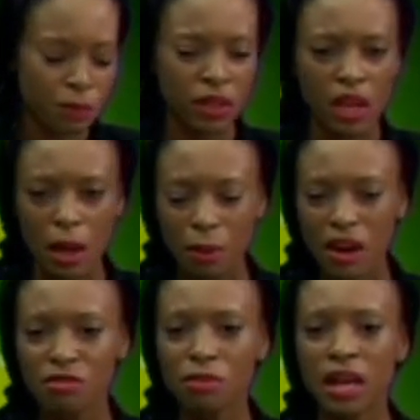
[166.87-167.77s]

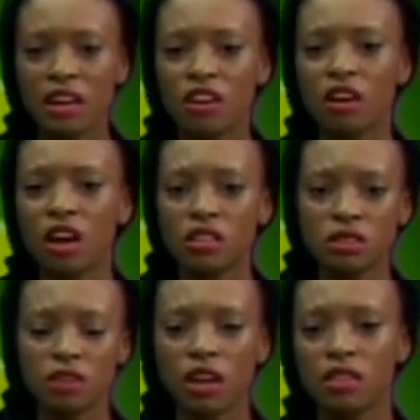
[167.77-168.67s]
Apart from that, there are lots
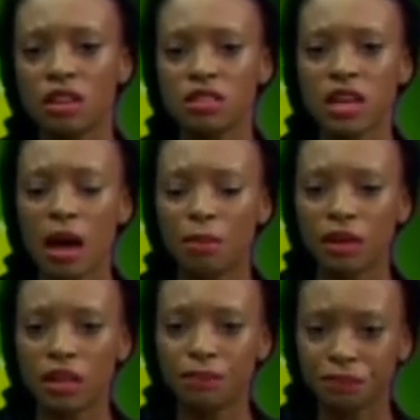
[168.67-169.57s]
of other things
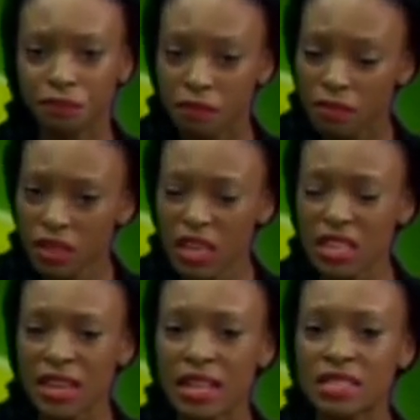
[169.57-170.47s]
happening
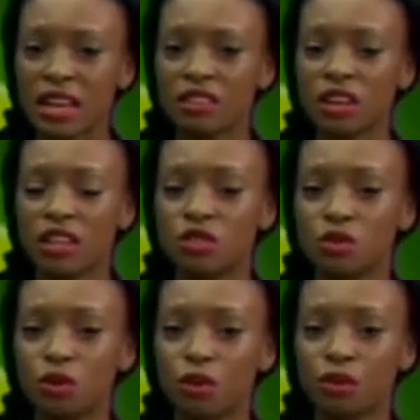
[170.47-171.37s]
in that sector. As you
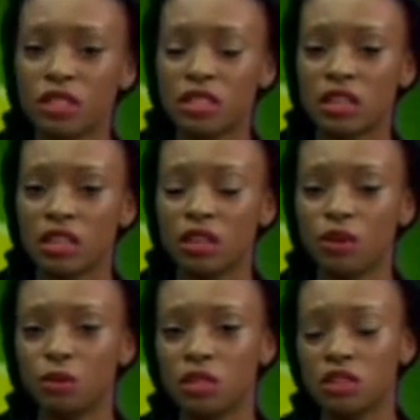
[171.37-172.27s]
know,
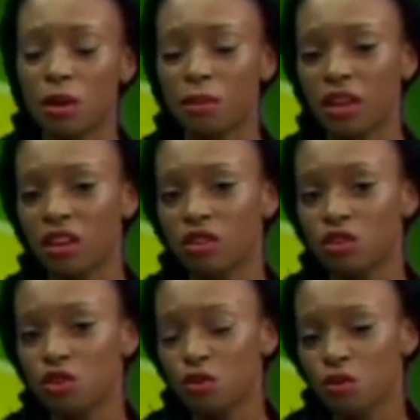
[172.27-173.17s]
recently we saw making the
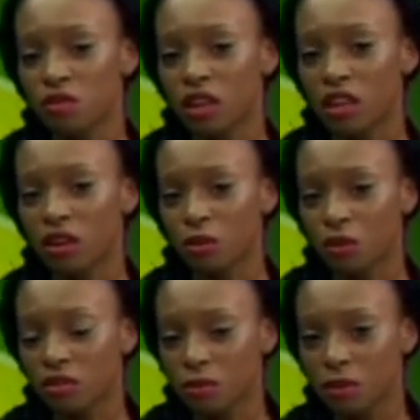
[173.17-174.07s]
news that there
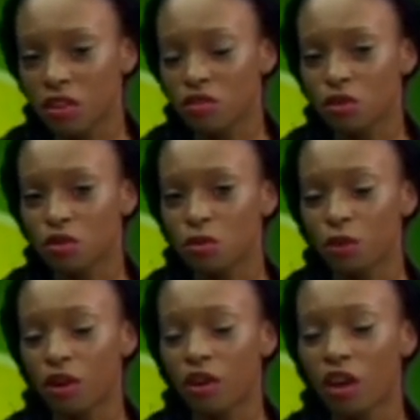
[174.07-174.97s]
were some issues
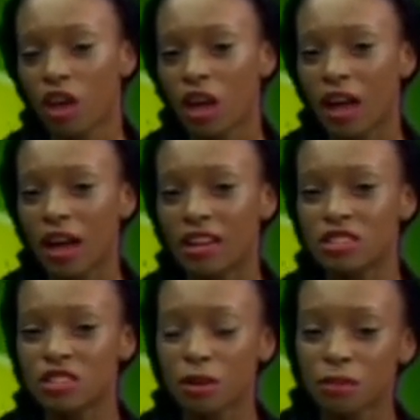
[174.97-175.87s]
where
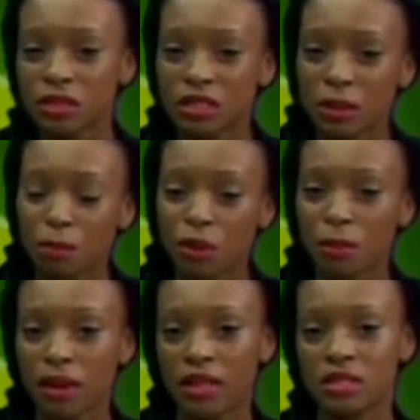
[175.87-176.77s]
some
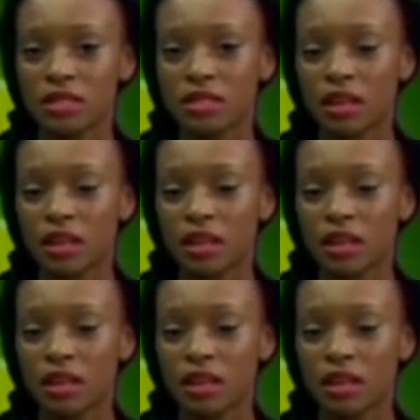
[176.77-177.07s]
diplomats